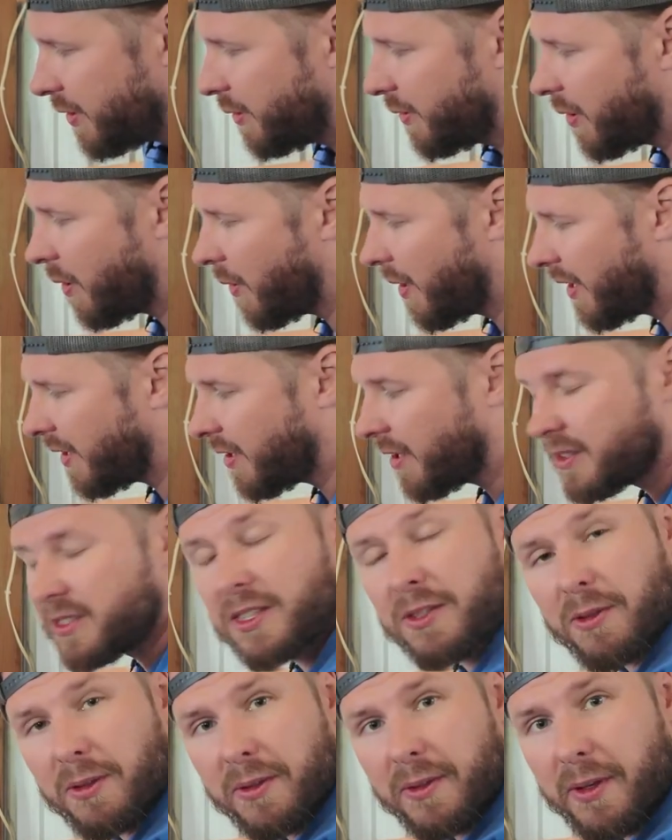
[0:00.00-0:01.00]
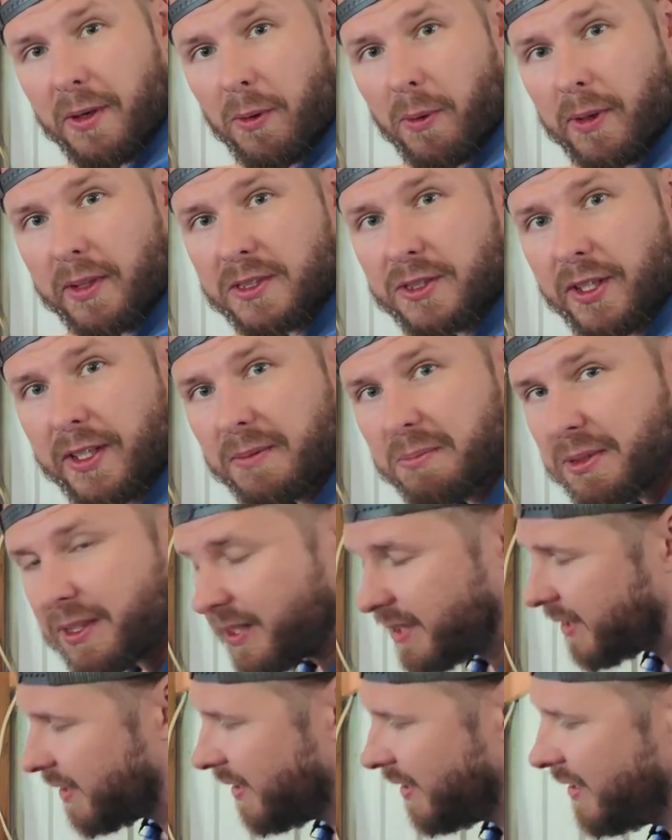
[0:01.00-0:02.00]
you can go ahead and unscrew your oil drain
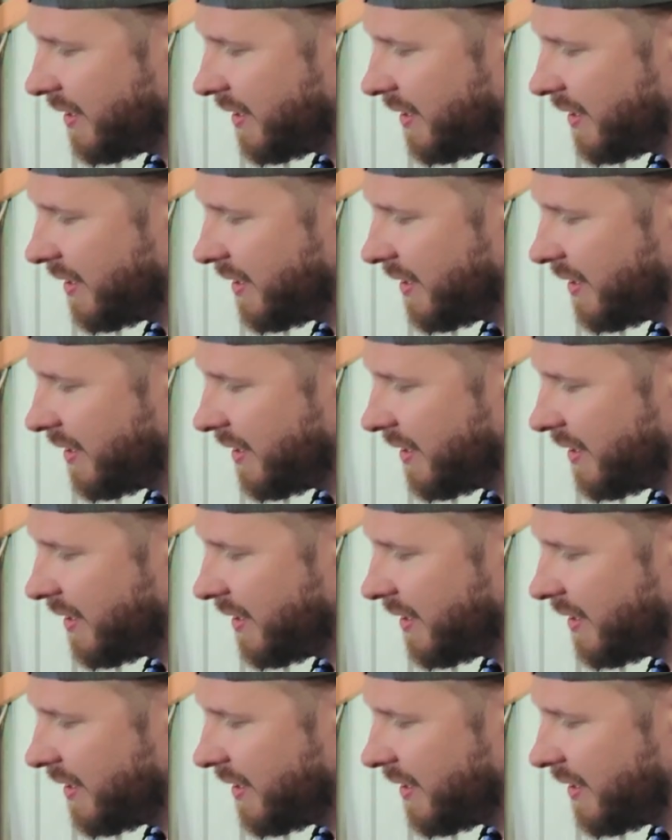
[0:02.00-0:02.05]
plug.